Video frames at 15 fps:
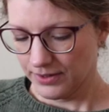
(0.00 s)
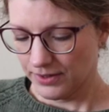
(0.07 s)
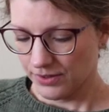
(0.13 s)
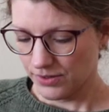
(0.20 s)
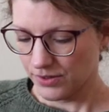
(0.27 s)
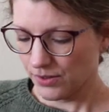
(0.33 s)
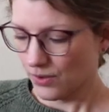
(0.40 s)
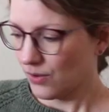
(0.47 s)

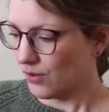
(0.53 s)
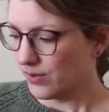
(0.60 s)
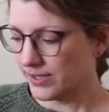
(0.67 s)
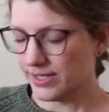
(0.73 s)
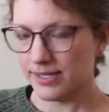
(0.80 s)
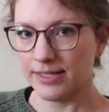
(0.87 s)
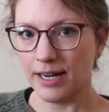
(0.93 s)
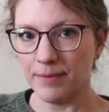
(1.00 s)
So
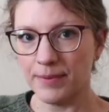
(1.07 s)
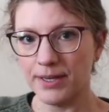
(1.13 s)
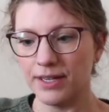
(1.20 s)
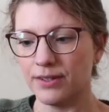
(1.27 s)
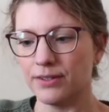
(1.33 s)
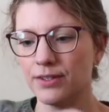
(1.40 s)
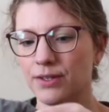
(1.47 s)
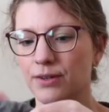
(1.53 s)
stepping
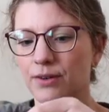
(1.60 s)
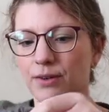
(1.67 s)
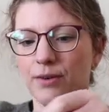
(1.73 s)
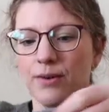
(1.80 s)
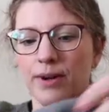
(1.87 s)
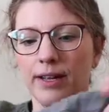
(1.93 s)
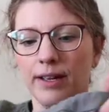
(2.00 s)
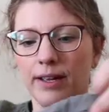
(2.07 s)

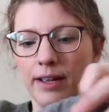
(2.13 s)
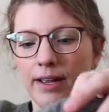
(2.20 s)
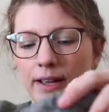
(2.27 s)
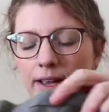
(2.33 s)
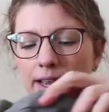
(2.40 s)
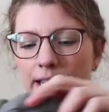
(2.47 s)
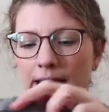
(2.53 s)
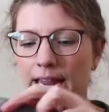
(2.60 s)
into
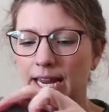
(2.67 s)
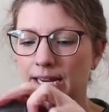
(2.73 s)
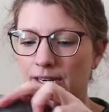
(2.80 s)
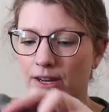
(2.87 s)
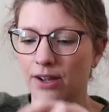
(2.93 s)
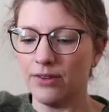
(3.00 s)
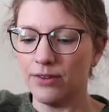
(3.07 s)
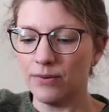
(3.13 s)

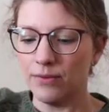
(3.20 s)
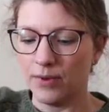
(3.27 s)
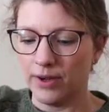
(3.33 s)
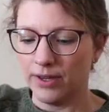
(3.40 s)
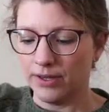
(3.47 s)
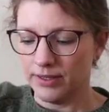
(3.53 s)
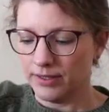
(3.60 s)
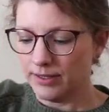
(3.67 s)
another
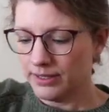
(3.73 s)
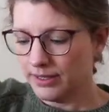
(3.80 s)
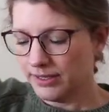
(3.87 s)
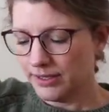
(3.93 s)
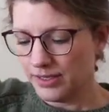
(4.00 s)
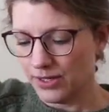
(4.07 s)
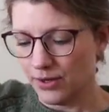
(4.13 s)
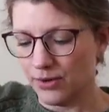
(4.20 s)
one.
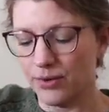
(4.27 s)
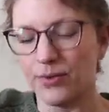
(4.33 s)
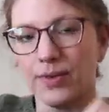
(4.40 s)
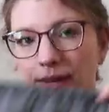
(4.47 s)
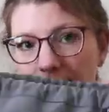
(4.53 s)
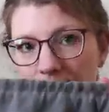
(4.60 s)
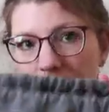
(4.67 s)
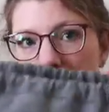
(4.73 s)
So
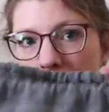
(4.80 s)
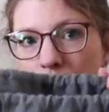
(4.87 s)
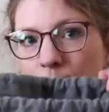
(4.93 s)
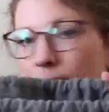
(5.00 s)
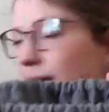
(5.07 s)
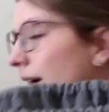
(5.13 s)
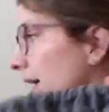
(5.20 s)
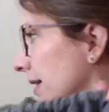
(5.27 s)
this is
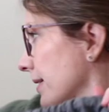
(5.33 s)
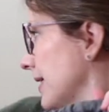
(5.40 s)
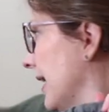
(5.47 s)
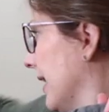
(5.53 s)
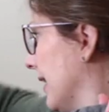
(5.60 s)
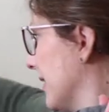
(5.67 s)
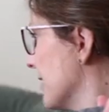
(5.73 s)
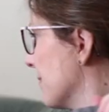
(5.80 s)
where
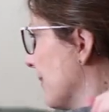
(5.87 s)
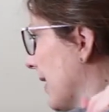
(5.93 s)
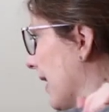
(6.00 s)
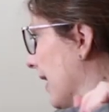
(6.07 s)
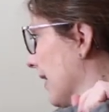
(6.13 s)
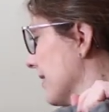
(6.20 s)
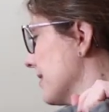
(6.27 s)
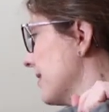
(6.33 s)
Tannei's
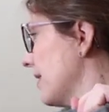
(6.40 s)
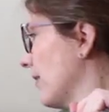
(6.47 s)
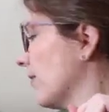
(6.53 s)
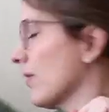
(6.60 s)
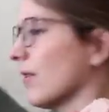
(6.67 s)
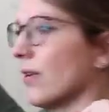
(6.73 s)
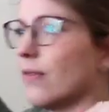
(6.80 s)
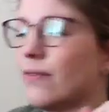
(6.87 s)
bags
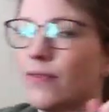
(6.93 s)
differ